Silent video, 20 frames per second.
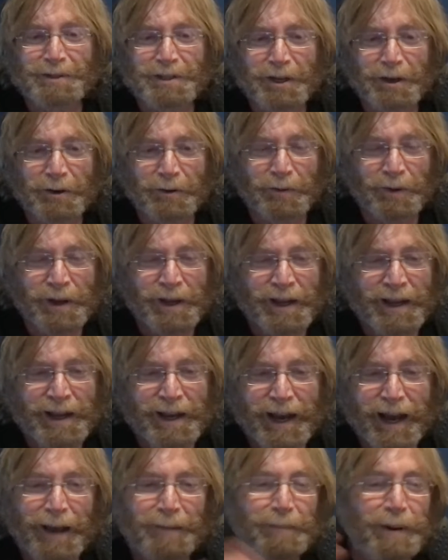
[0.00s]
So
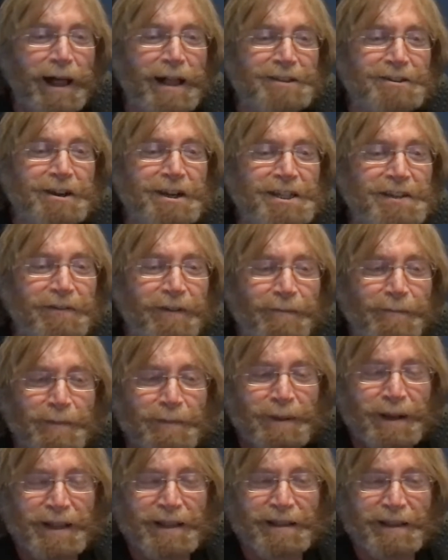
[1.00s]
I apologize if I'm a
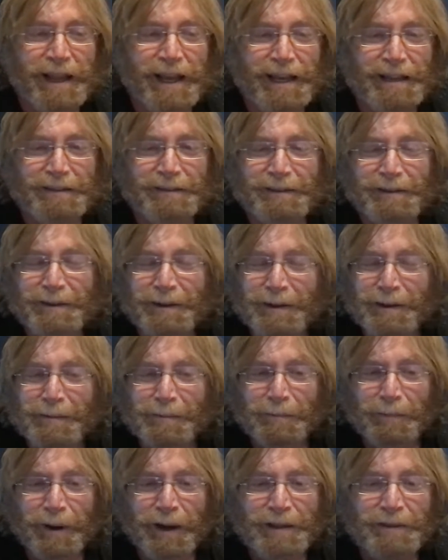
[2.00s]
minute late,
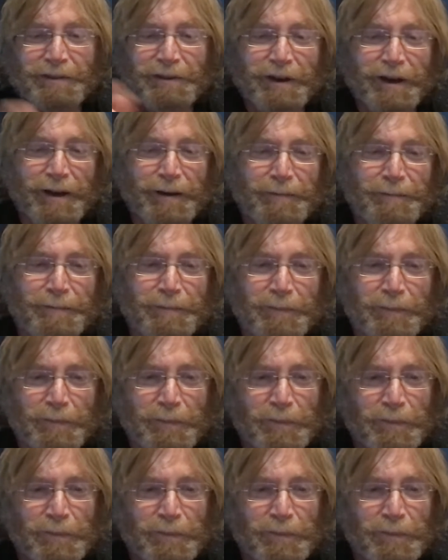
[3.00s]
but um,